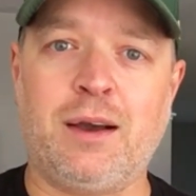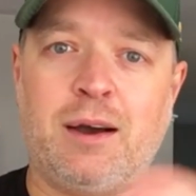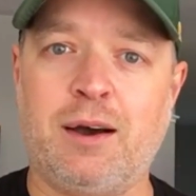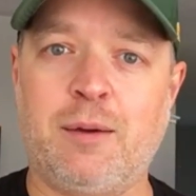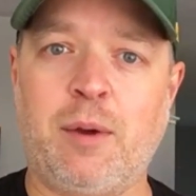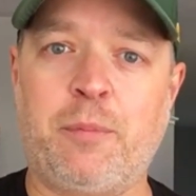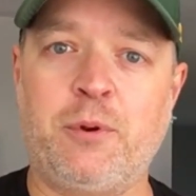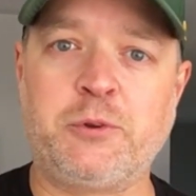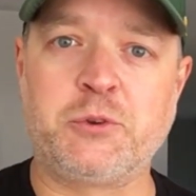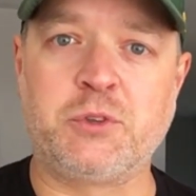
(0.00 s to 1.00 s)
My
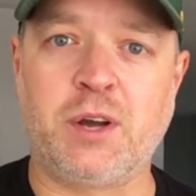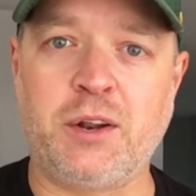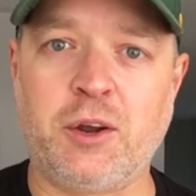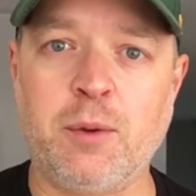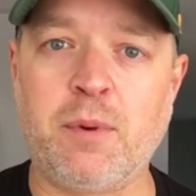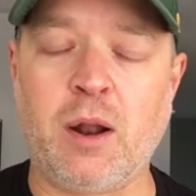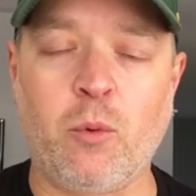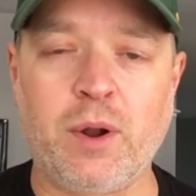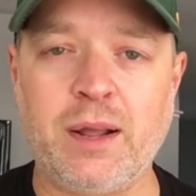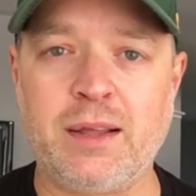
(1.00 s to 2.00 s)
producer's not here, but I
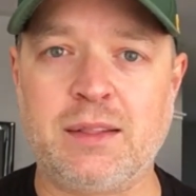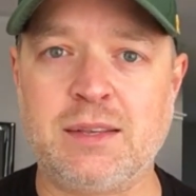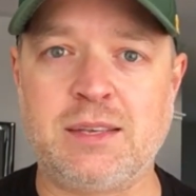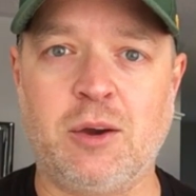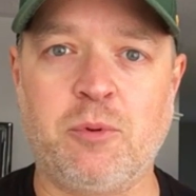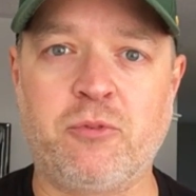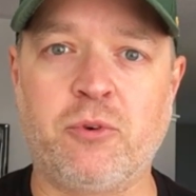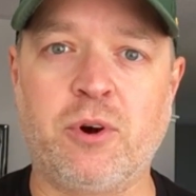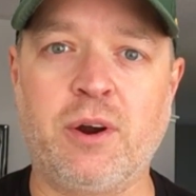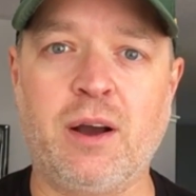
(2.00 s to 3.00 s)
want to get this out
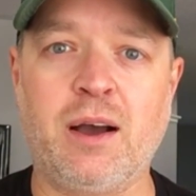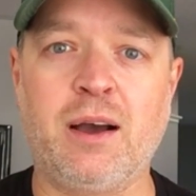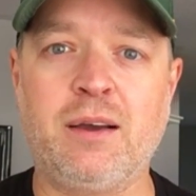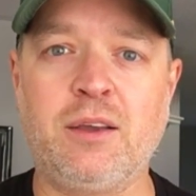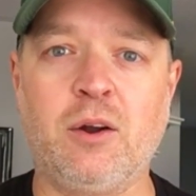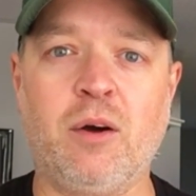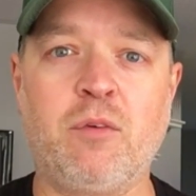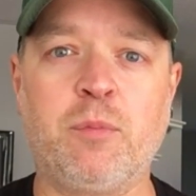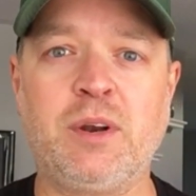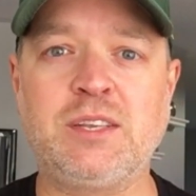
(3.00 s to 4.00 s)
before,
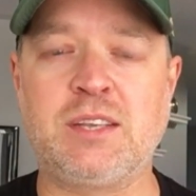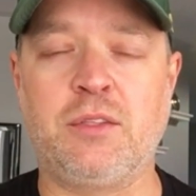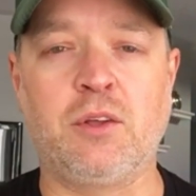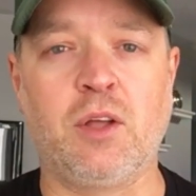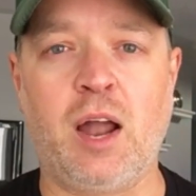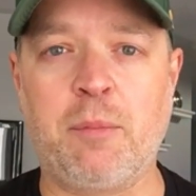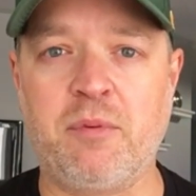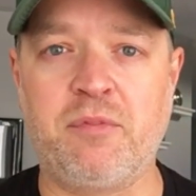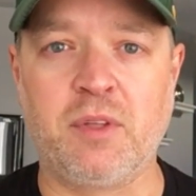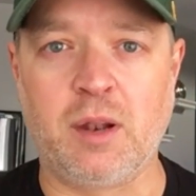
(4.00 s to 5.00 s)
everybody's setting their lineup
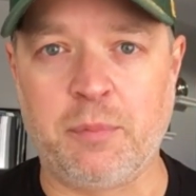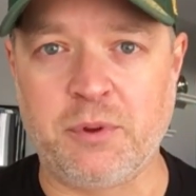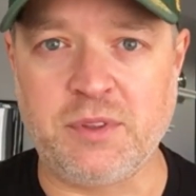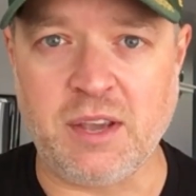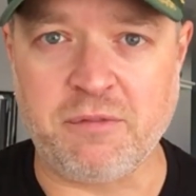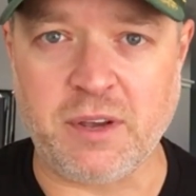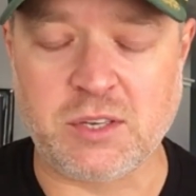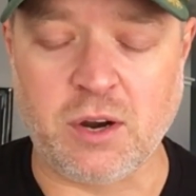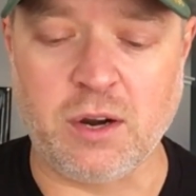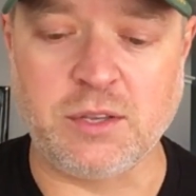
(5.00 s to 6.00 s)
and filling up their
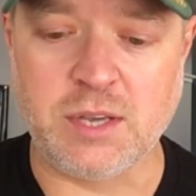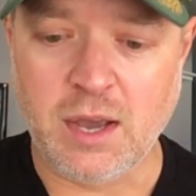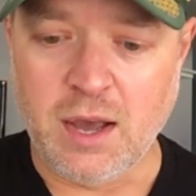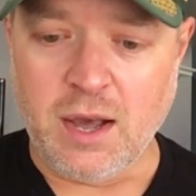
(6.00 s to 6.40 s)
DFS cards.